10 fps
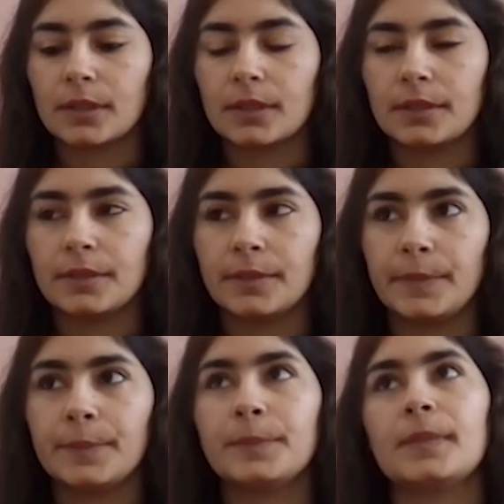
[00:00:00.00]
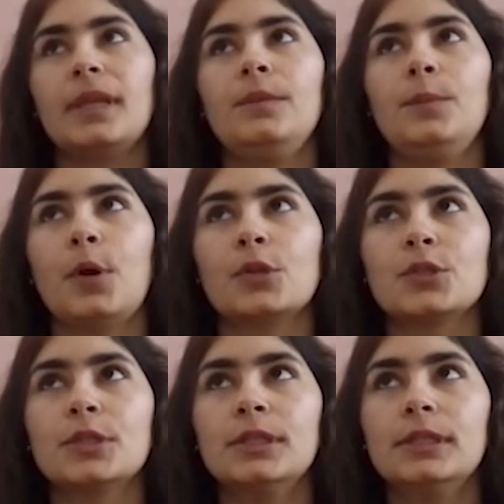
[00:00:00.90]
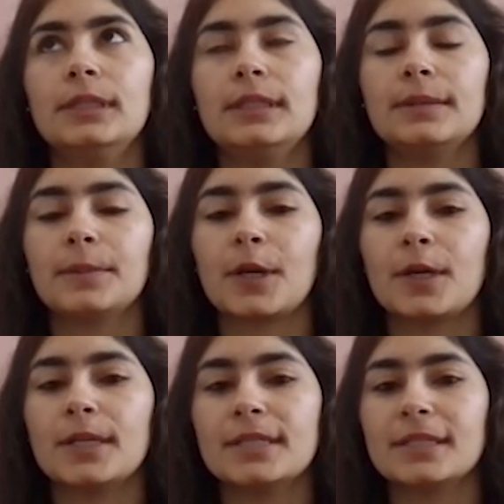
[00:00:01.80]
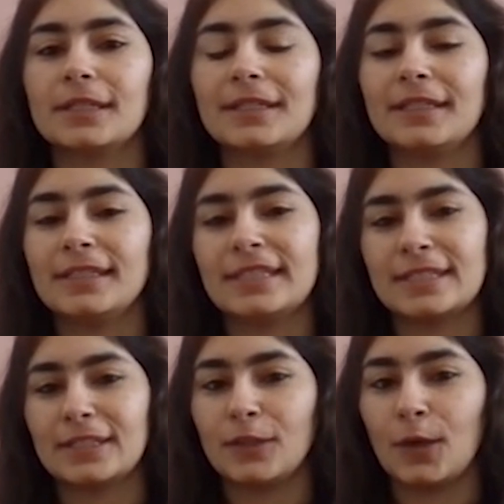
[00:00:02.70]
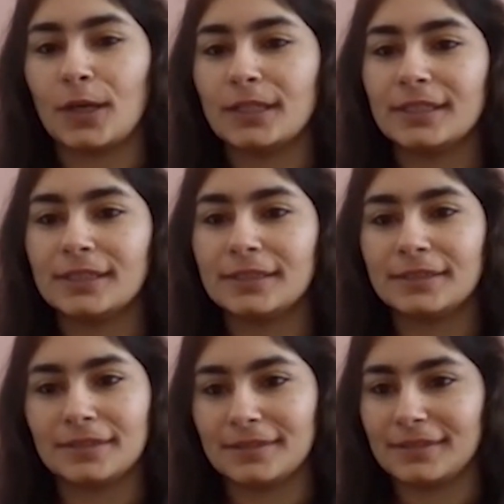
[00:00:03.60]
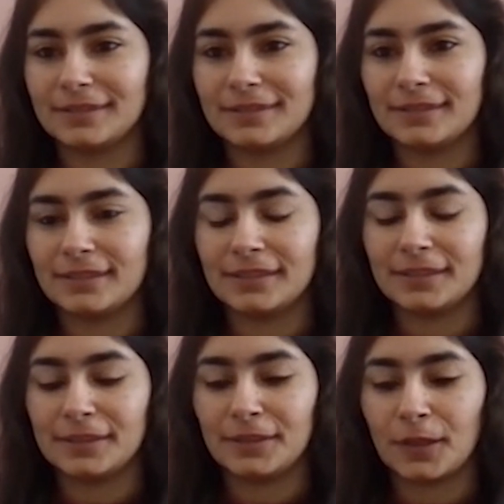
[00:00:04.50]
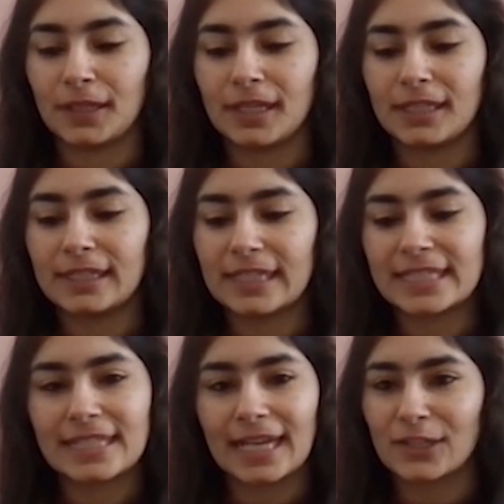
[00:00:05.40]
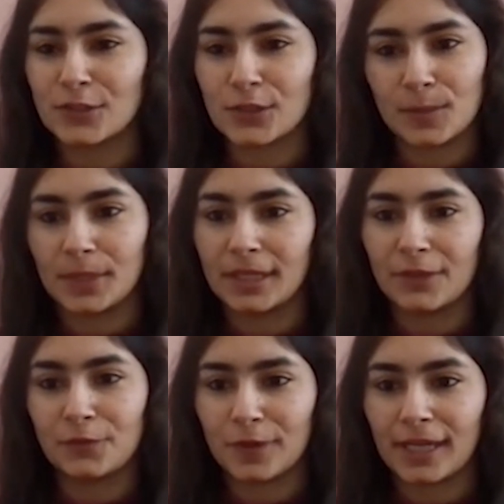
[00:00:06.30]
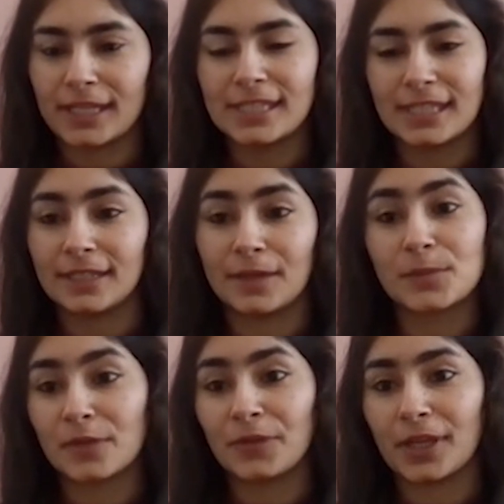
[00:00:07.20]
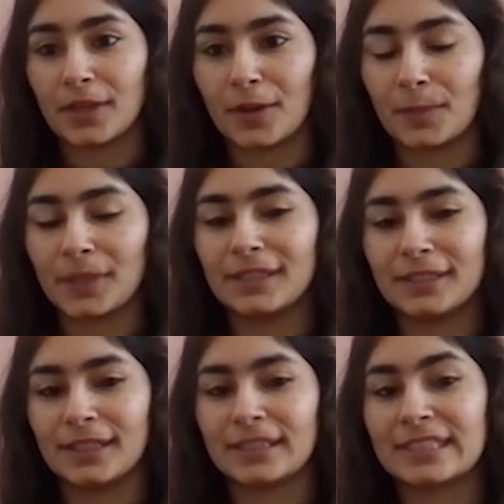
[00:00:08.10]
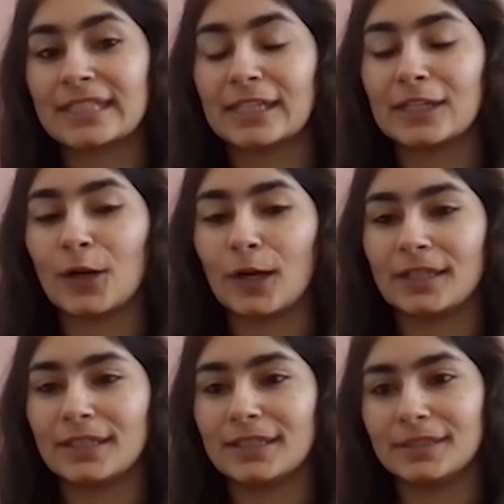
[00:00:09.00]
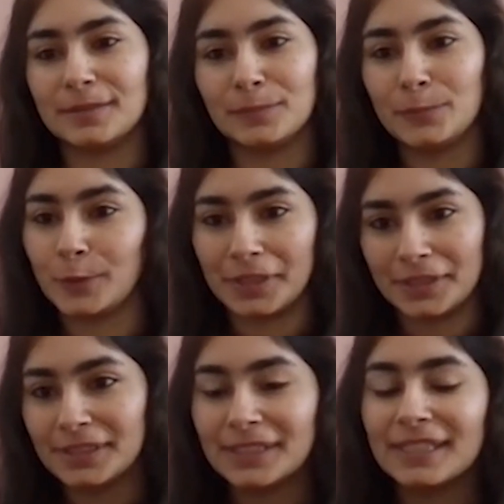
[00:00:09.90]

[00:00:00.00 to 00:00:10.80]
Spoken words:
In Portugal, because it's not the not countries like German and French in terms of economy, it's still called the poor.